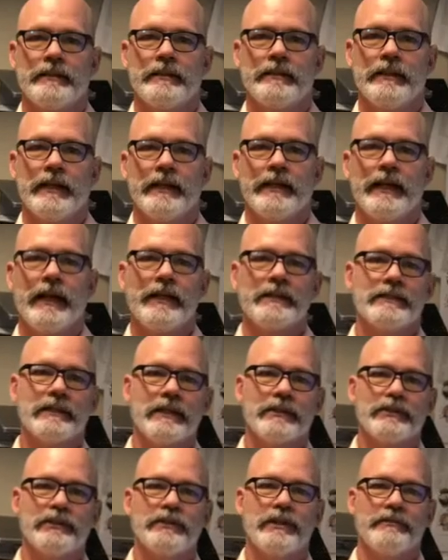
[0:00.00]
Hey guys,
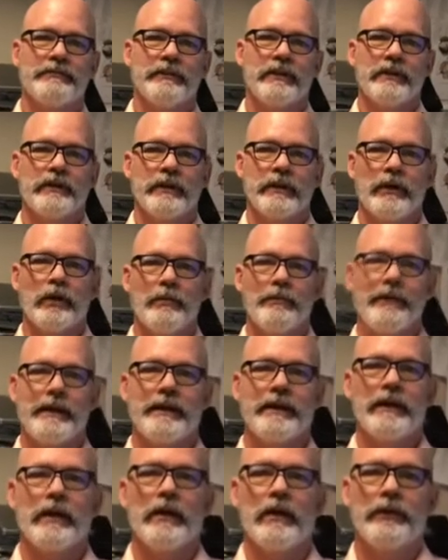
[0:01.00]
Dr. Jeff Ellery, Whole
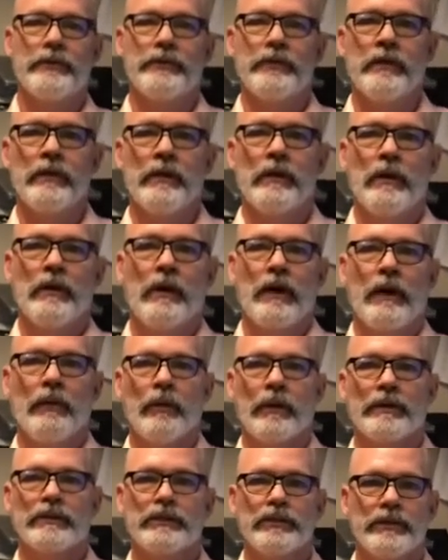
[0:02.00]
Body Health. I
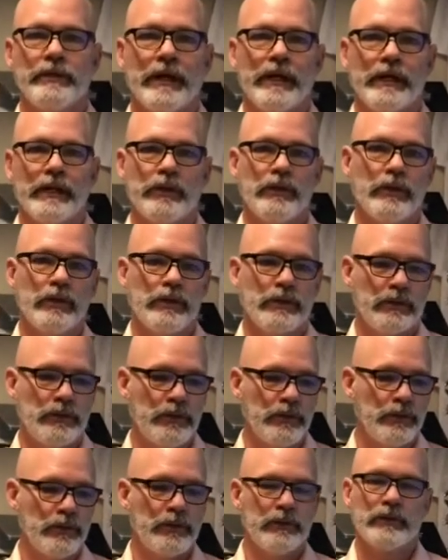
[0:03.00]
want to show you how to do a
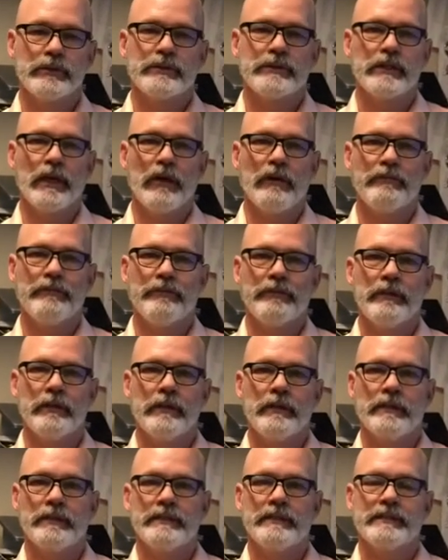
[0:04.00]
do-it-yourself
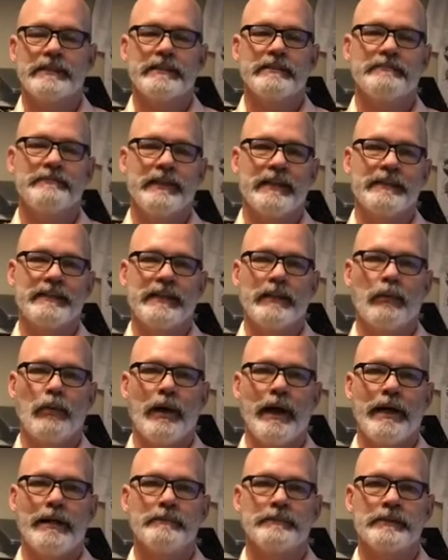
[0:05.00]
disinfecting
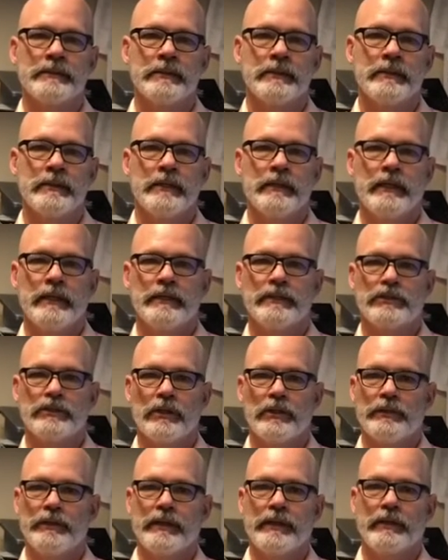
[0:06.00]
wipes. And
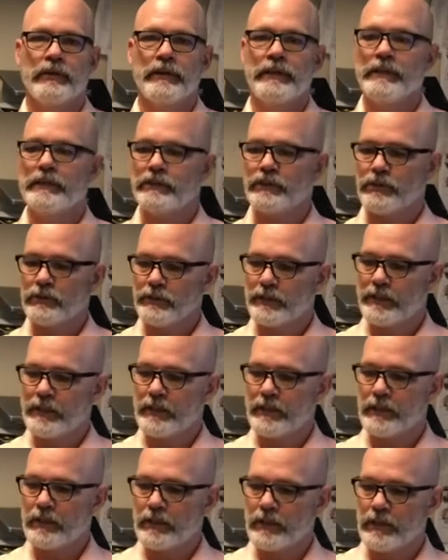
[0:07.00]
so the ingredients you'll
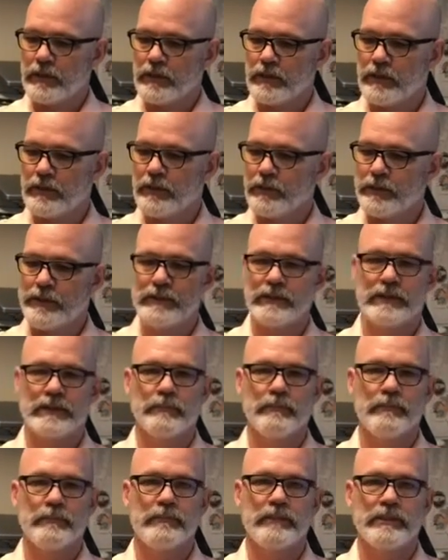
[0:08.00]
need
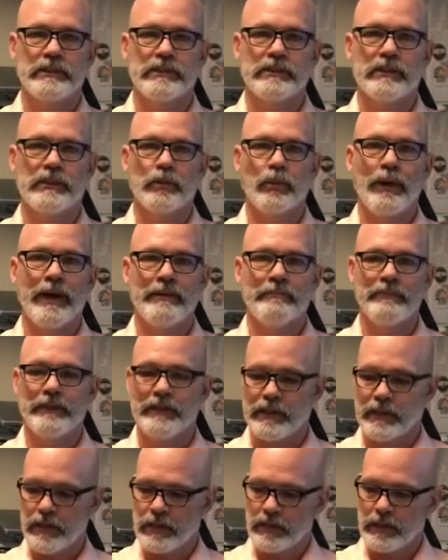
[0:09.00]
some distilled white
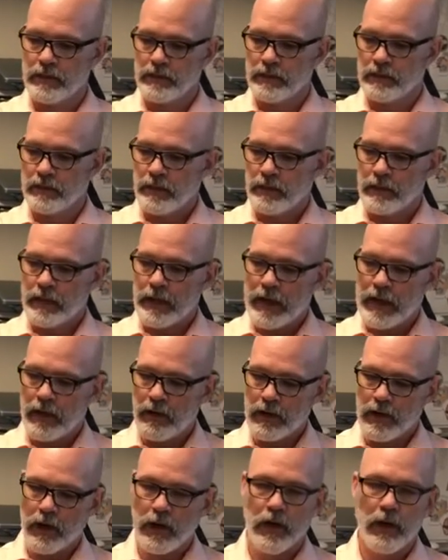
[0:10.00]
vinegar,
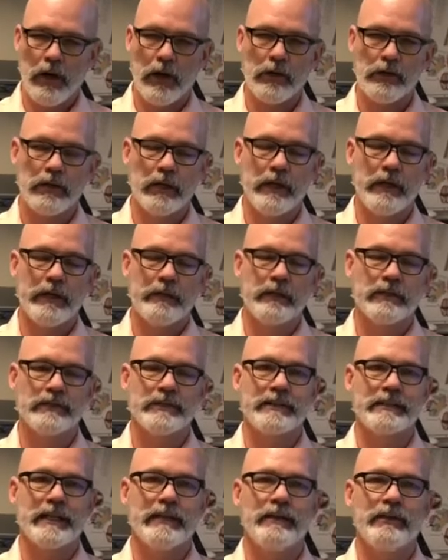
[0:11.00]
alcohol,
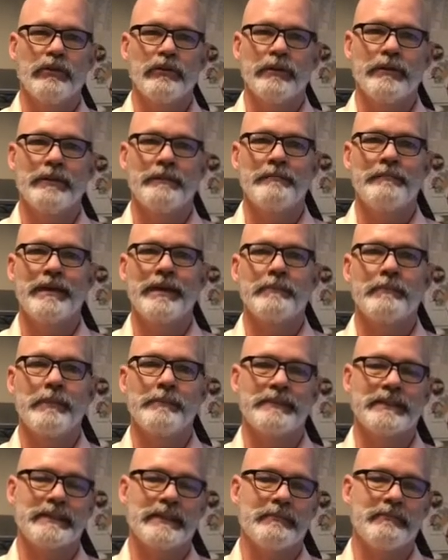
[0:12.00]
minimum
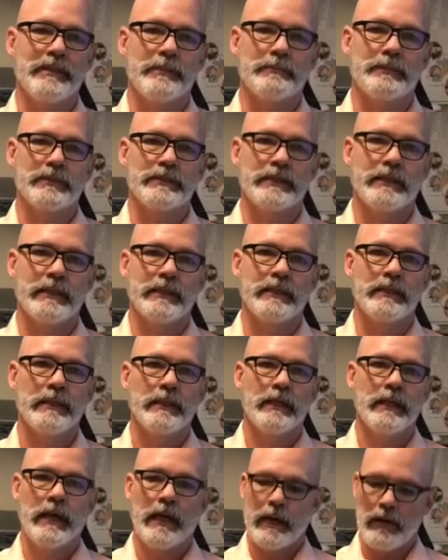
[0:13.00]
is 70%
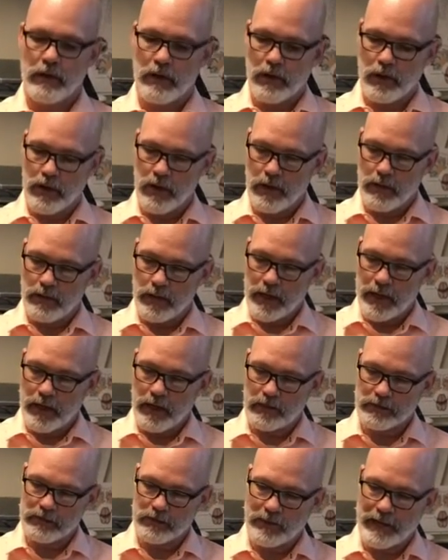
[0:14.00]
alcohol. I
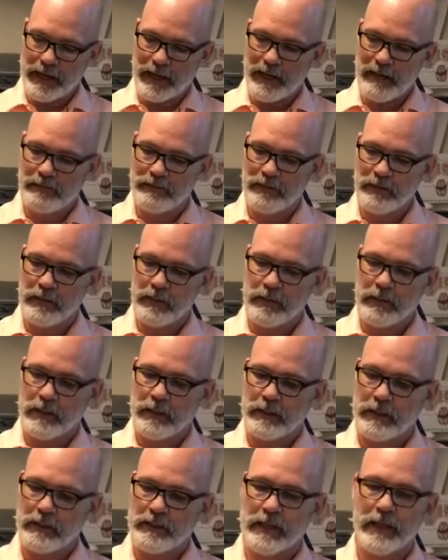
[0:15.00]
also have
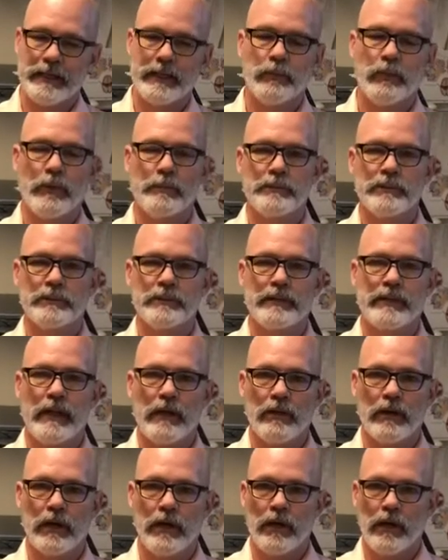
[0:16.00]
91%
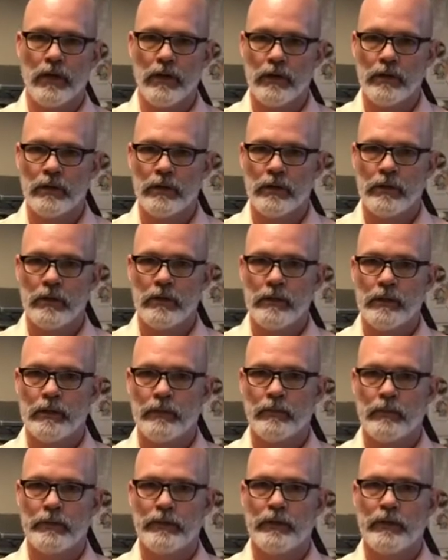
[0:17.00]
alcohol.
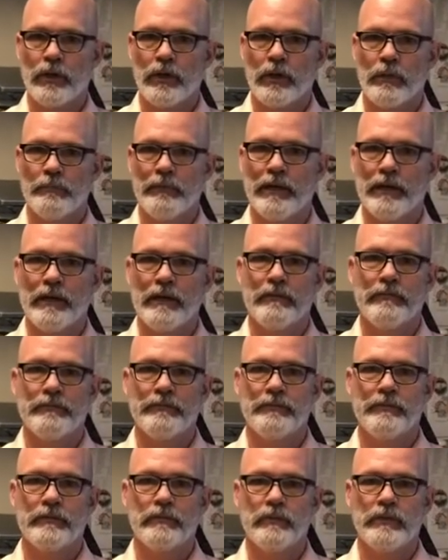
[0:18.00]
When you go
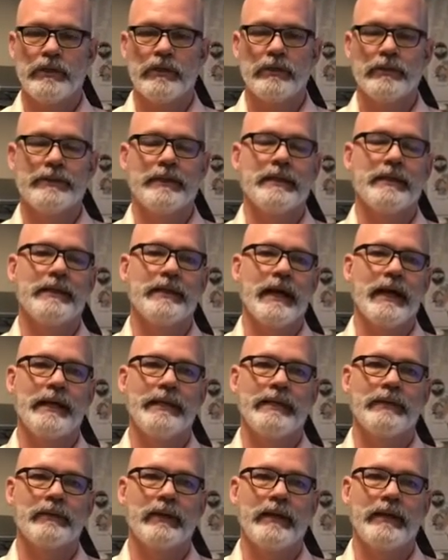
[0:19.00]
into the
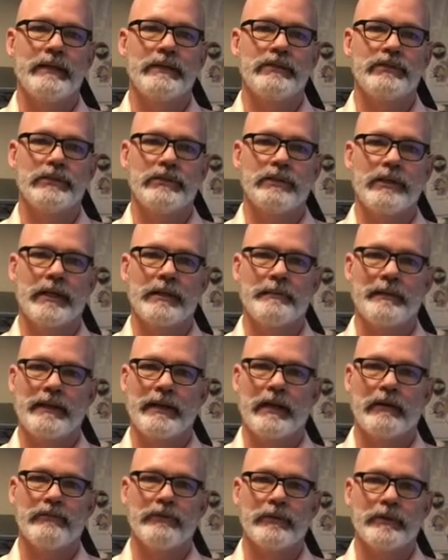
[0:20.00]
90 range, you got to be
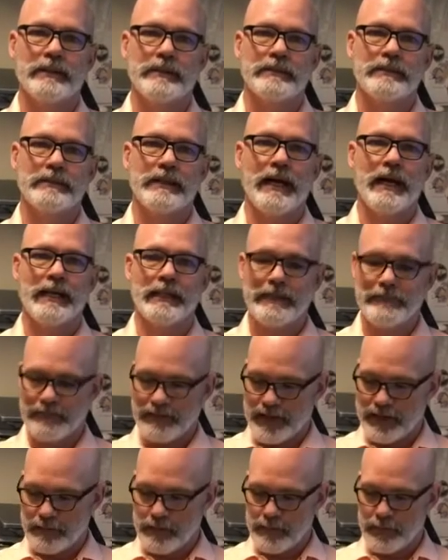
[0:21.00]
careful because it's highly
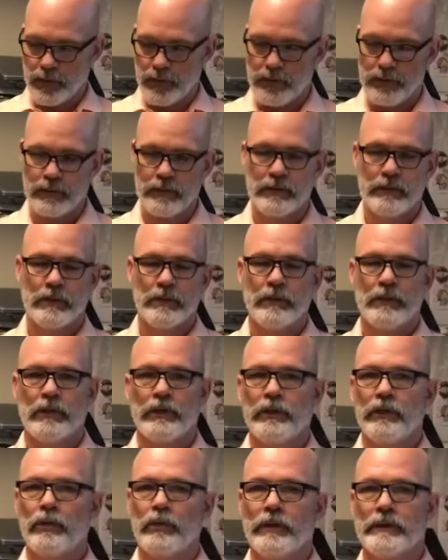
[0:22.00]
flammable.
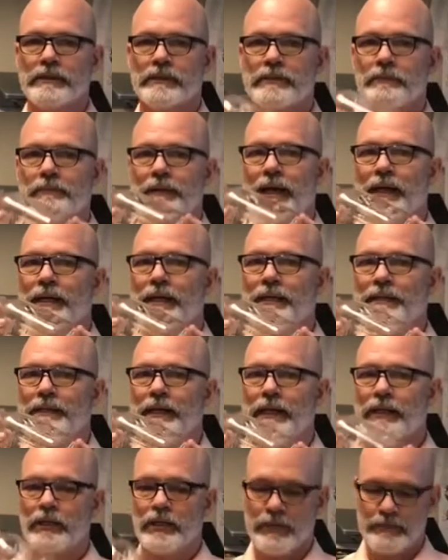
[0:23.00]
You want some kind of
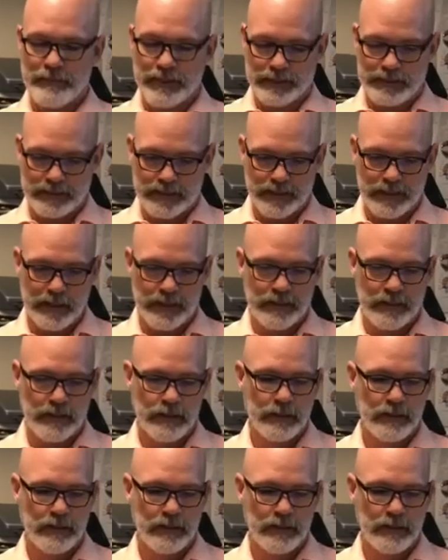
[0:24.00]
container to mix it in,